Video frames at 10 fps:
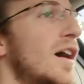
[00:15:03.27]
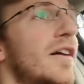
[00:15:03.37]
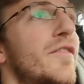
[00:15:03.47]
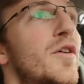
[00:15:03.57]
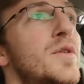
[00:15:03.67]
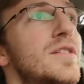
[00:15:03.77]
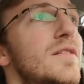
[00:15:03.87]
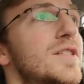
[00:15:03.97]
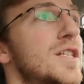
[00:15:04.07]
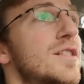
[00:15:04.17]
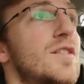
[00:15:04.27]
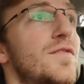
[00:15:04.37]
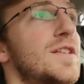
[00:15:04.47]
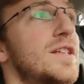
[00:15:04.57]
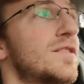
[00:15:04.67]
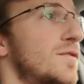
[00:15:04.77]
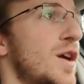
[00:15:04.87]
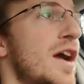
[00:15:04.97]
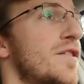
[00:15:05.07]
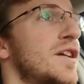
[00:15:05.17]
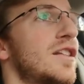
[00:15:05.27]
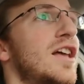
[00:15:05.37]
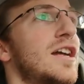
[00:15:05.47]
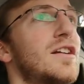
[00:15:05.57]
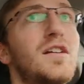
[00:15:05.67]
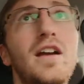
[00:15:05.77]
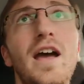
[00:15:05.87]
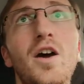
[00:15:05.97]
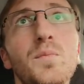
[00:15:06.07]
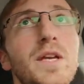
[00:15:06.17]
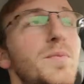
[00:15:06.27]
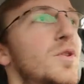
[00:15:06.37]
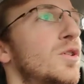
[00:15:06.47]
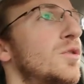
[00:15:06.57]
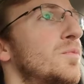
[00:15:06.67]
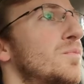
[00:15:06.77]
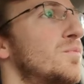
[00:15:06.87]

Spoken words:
I've always loved just the physics of driving and like how people